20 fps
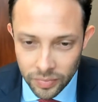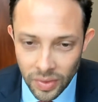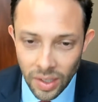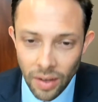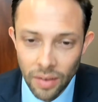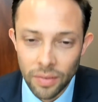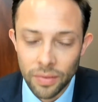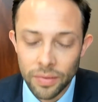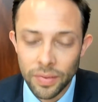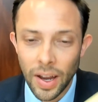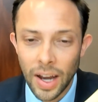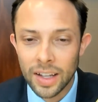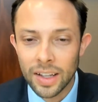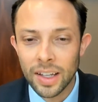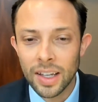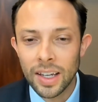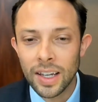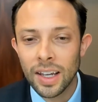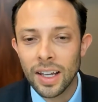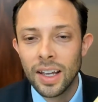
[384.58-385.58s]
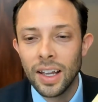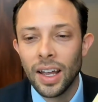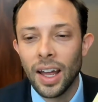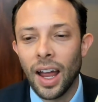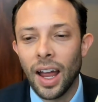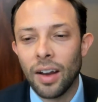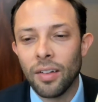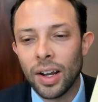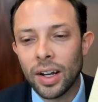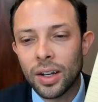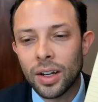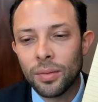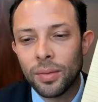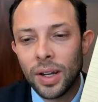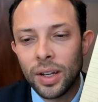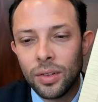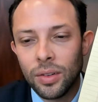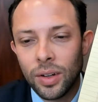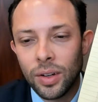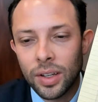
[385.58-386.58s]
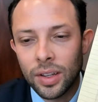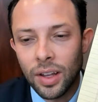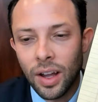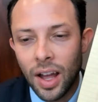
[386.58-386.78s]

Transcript: Finally, I recommend doing the